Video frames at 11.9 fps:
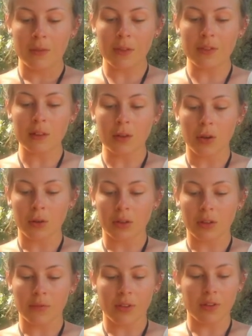This alone
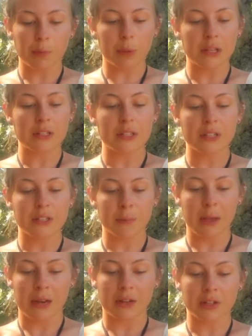gives us plenty to
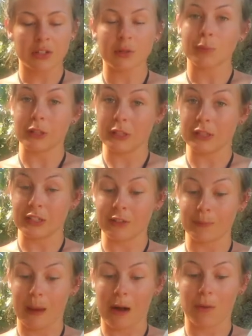manage, plenty
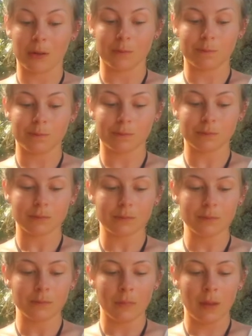of power.
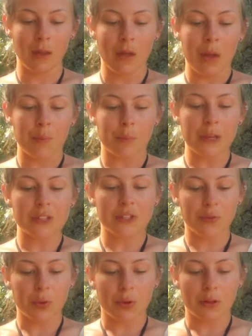Best
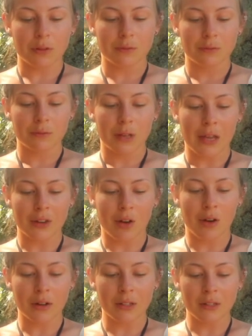of all, an
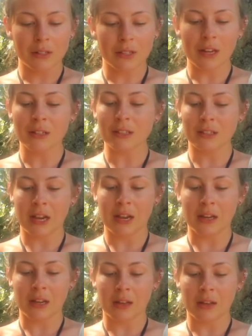honest
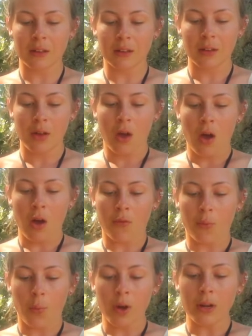understanding
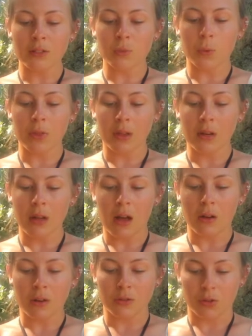of what is within
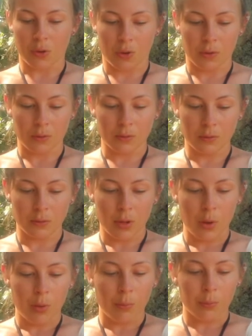our control
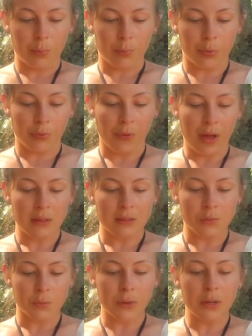
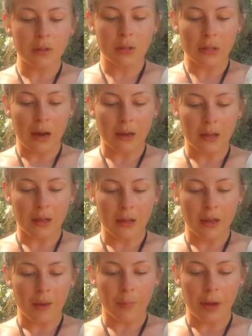provides real
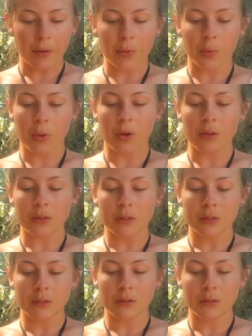clarity about the world